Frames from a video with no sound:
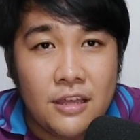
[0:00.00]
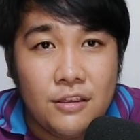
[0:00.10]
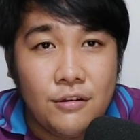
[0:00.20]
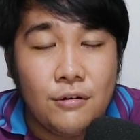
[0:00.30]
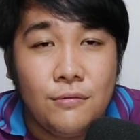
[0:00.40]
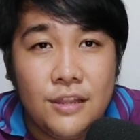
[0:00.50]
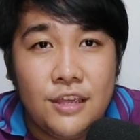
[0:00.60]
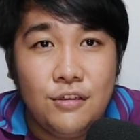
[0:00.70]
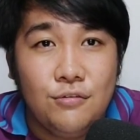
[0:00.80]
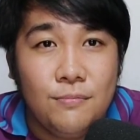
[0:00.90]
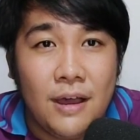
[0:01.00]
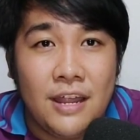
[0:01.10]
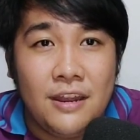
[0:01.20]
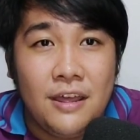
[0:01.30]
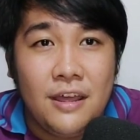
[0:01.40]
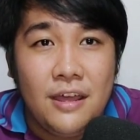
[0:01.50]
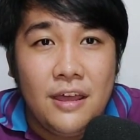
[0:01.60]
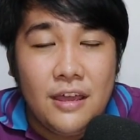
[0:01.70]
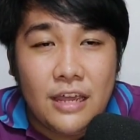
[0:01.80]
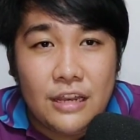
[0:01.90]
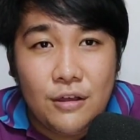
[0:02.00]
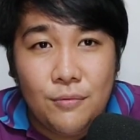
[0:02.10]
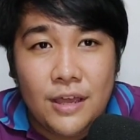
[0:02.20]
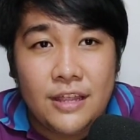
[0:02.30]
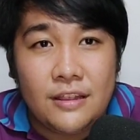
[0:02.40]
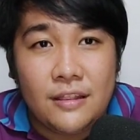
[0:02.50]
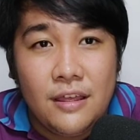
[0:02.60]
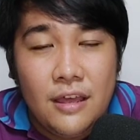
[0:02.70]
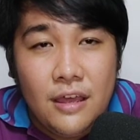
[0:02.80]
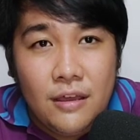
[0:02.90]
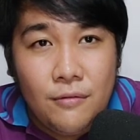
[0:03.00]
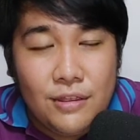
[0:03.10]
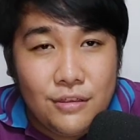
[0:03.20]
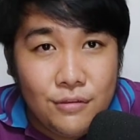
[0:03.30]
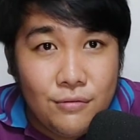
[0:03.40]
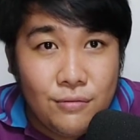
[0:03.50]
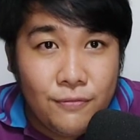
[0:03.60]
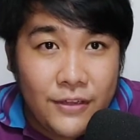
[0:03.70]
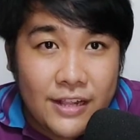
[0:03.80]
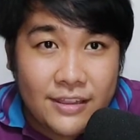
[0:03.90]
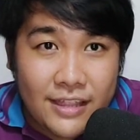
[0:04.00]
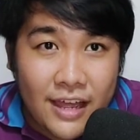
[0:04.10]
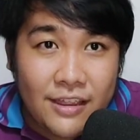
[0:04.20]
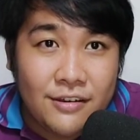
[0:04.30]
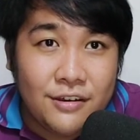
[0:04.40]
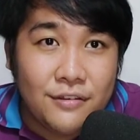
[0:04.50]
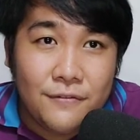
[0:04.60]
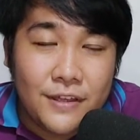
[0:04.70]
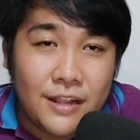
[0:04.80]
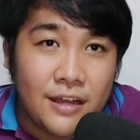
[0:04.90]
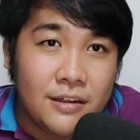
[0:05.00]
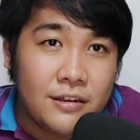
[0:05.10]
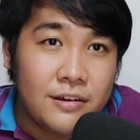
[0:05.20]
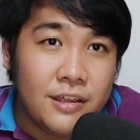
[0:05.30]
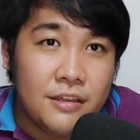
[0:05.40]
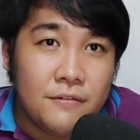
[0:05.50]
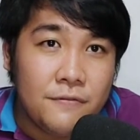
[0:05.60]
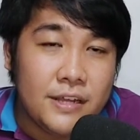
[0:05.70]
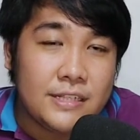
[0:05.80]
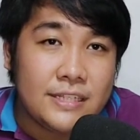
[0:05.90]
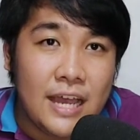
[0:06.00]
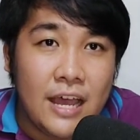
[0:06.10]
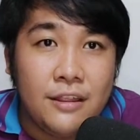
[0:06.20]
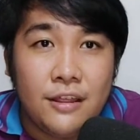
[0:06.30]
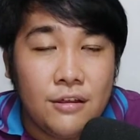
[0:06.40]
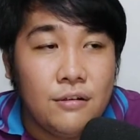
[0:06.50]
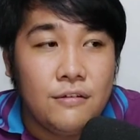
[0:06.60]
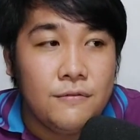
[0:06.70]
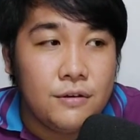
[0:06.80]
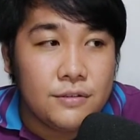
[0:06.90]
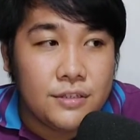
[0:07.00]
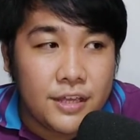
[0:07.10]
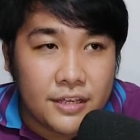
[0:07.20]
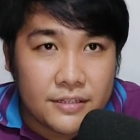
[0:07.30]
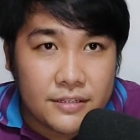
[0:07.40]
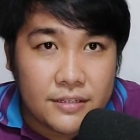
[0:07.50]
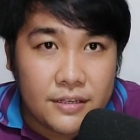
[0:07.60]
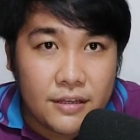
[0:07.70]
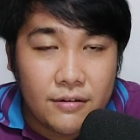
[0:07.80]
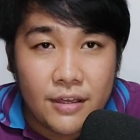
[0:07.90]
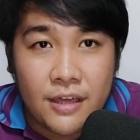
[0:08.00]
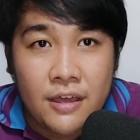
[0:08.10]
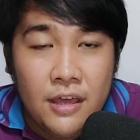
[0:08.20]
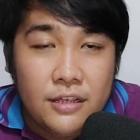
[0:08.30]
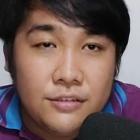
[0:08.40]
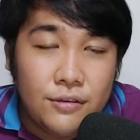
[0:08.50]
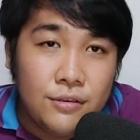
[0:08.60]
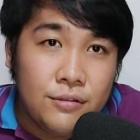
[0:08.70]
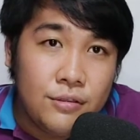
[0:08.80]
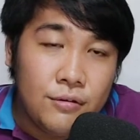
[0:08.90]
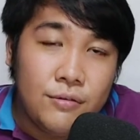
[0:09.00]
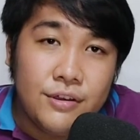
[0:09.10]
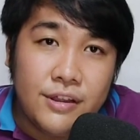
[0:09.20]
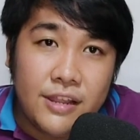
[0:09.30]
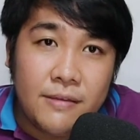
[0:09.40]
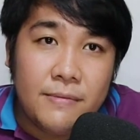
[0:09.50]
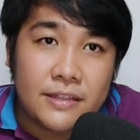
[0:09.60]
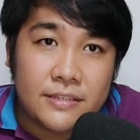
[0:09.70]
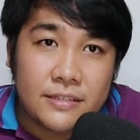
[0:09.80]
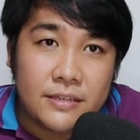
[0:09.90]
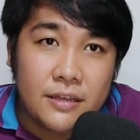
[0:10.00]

You're only human in a way that you feel tired, you feel hungry, you feel sad, and all of those things. Okay? So you know your limits.